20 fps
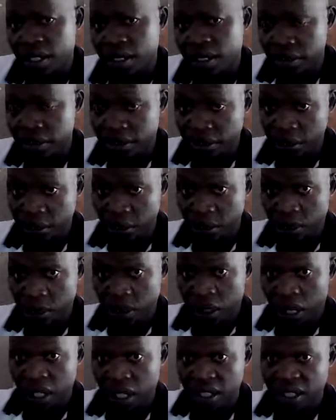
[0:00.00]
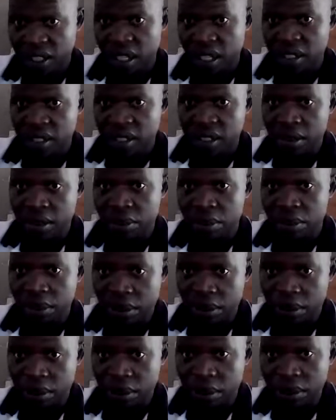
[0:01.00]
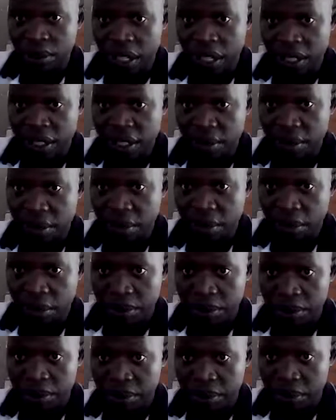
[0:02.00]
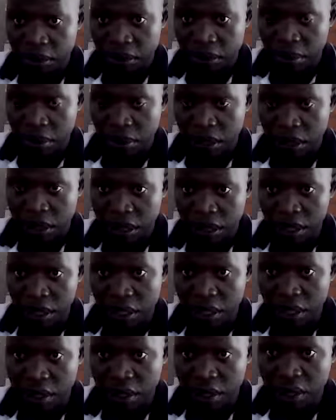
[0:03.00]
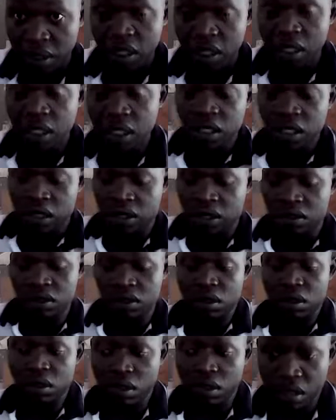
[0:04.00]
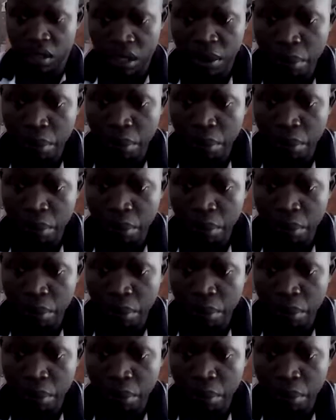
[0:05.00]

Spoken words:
we can insert simples. What are simple? Let me click there. Simple